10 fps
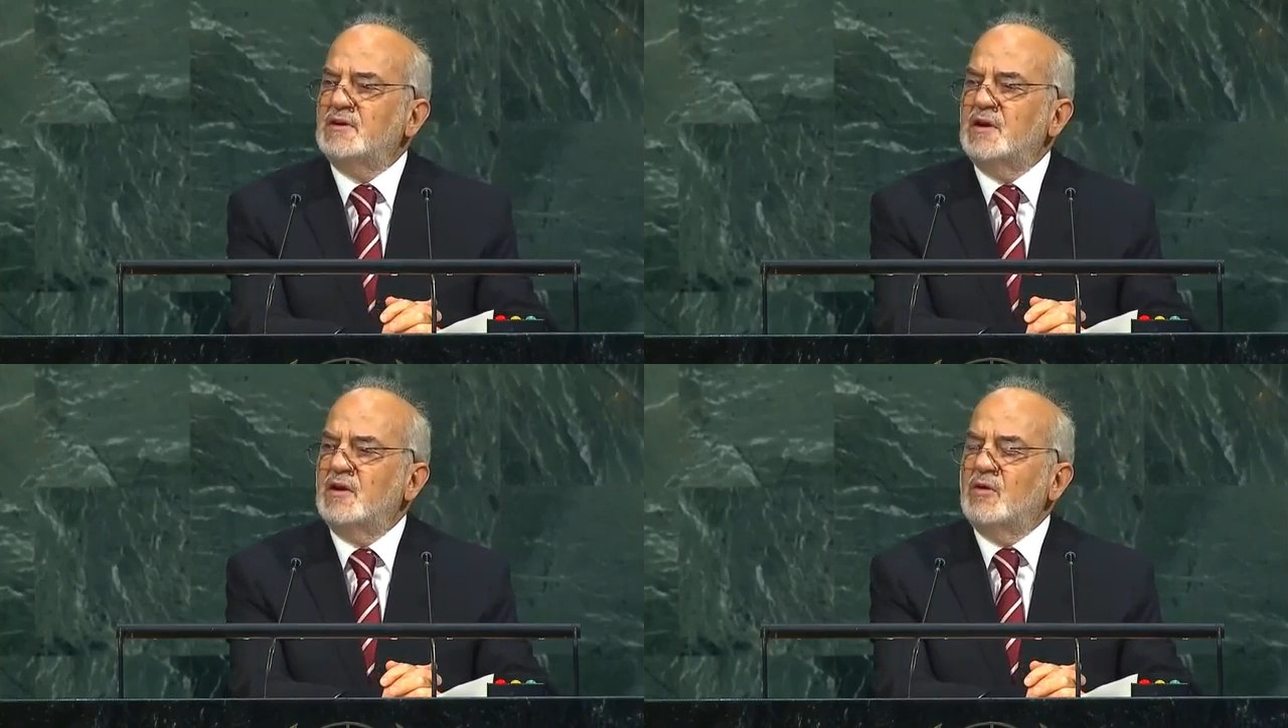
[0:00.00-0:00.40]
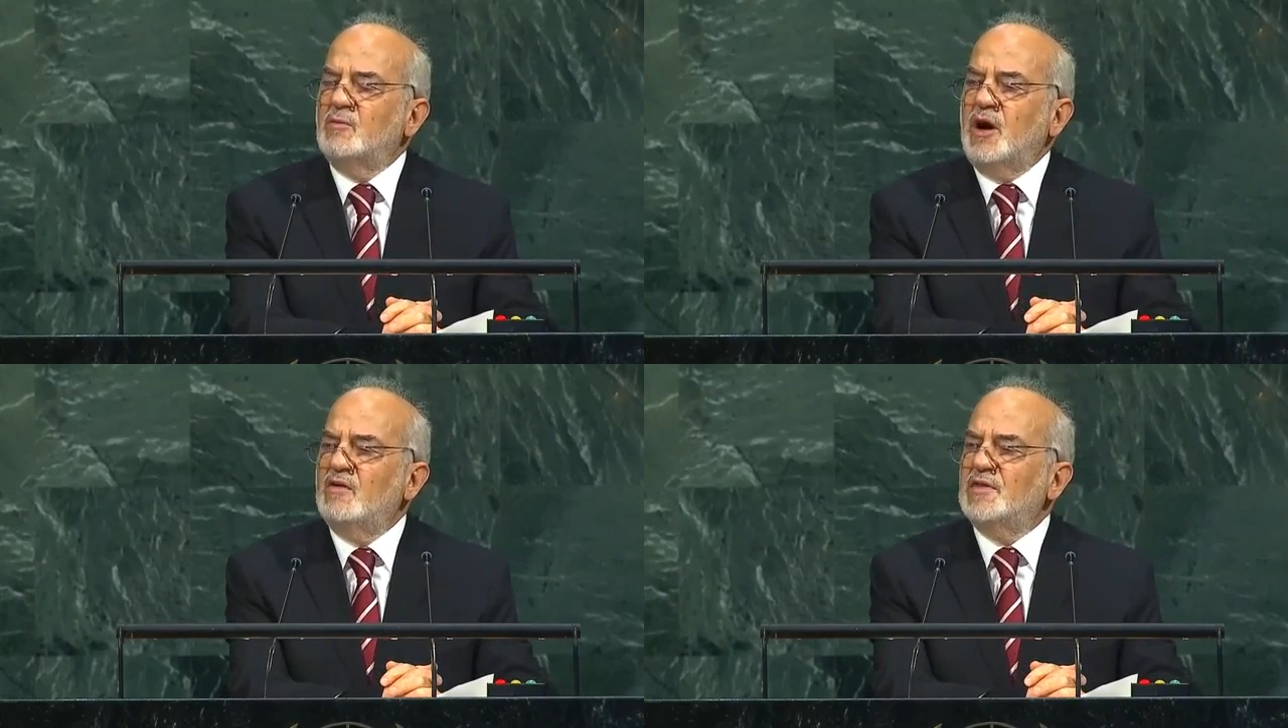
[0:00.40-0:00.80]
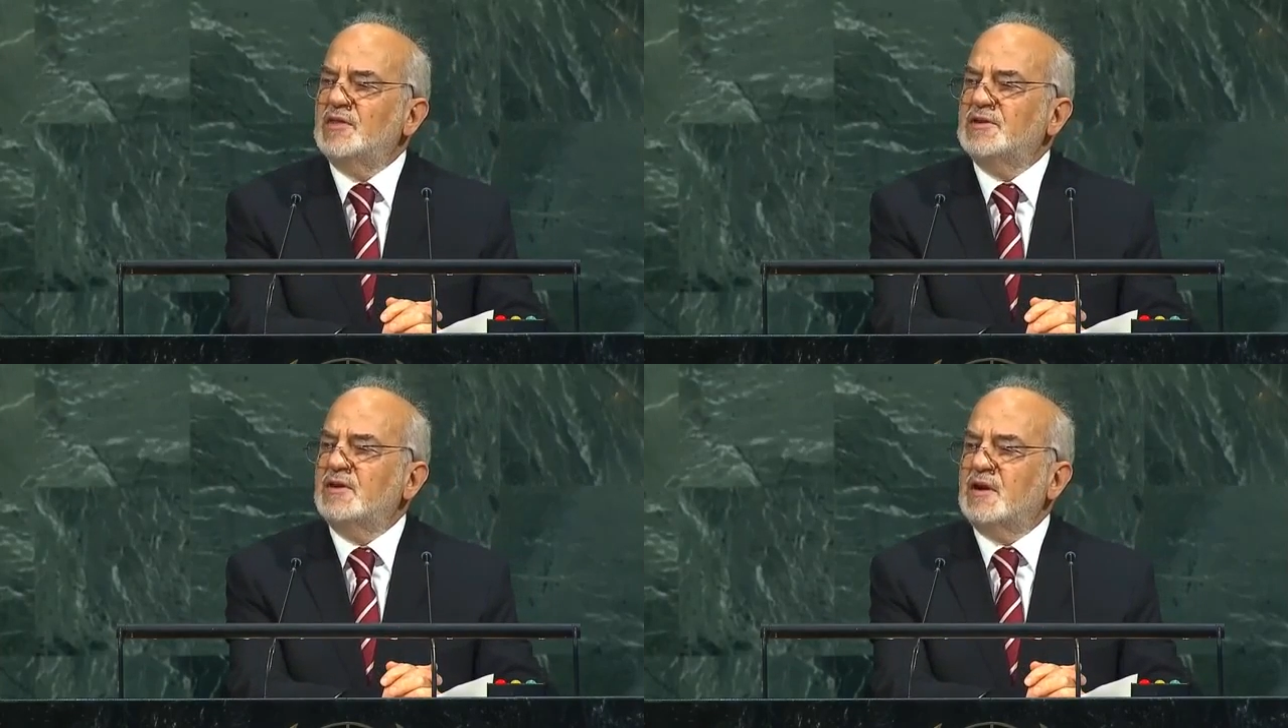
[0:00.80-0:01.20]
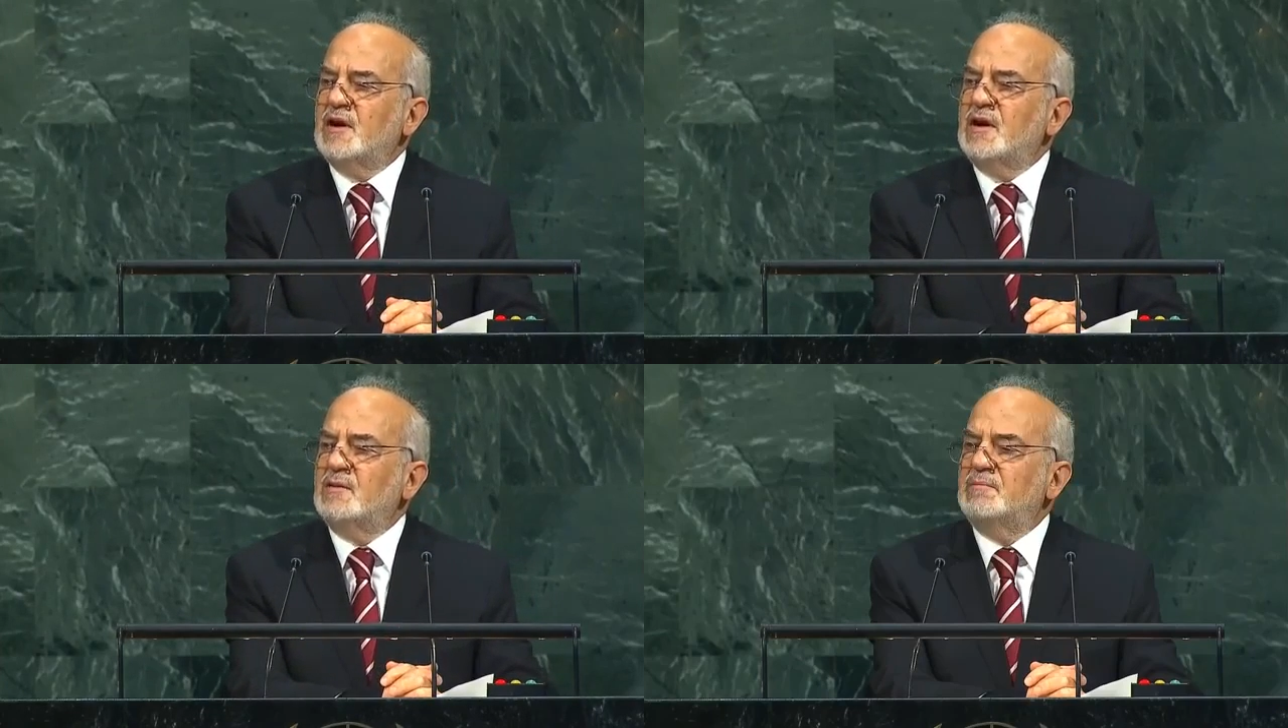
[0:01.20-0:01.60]
It was only able
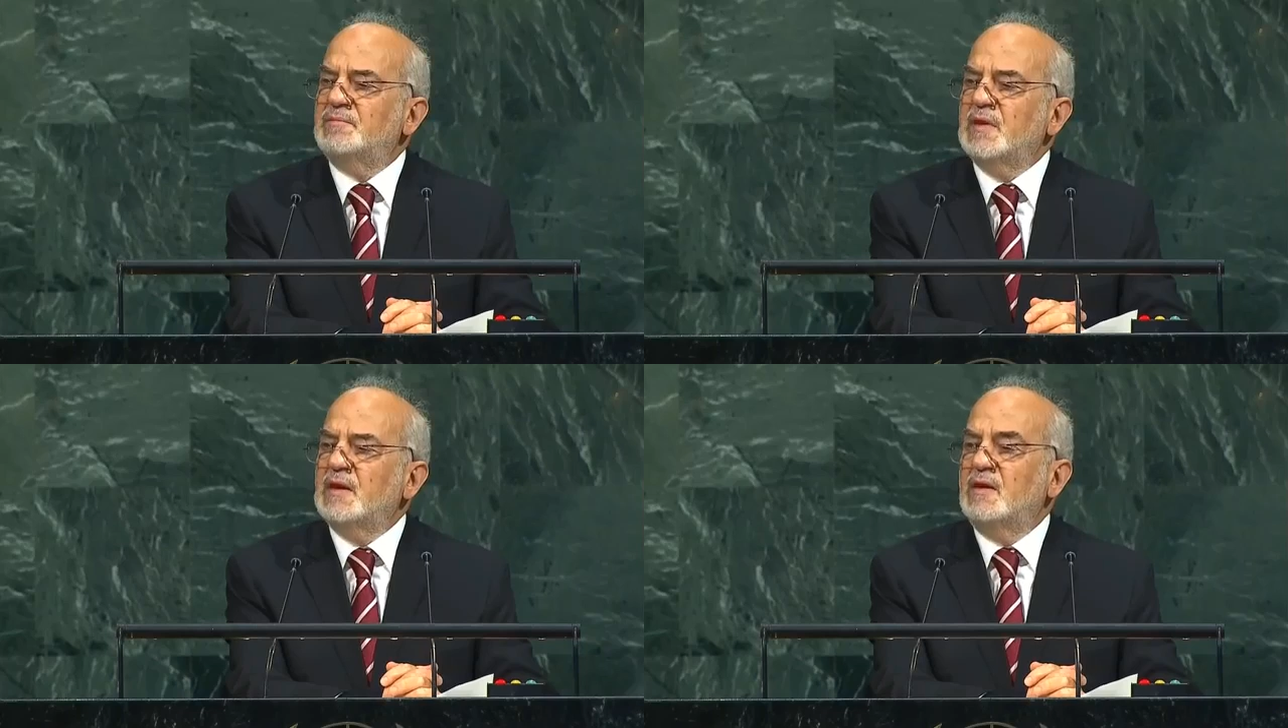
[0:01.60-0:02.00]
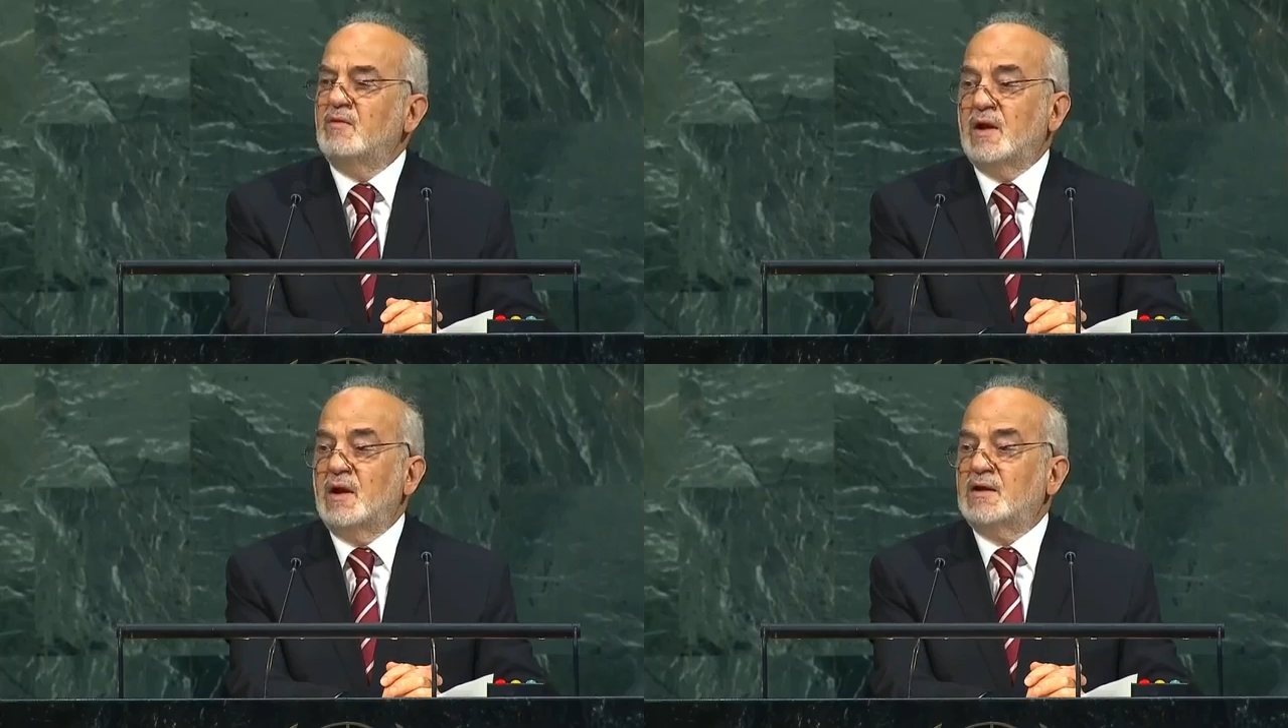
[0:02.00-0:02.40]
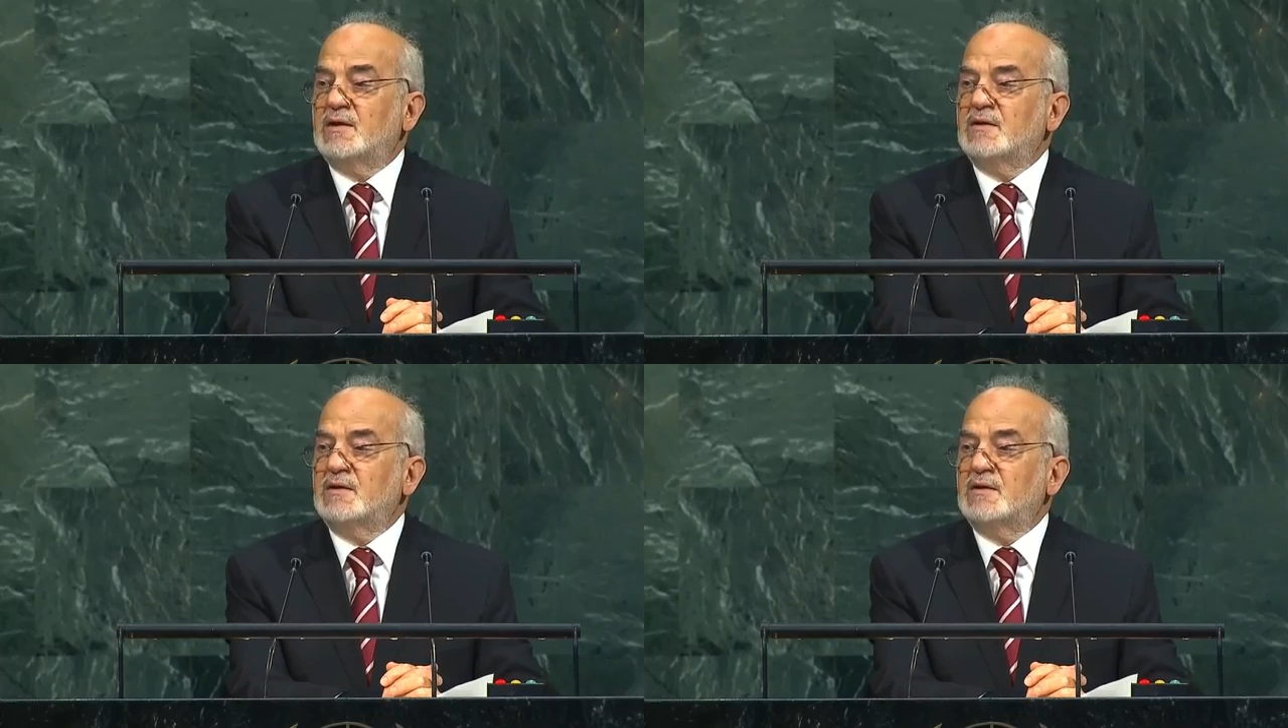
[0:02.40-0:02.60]
to control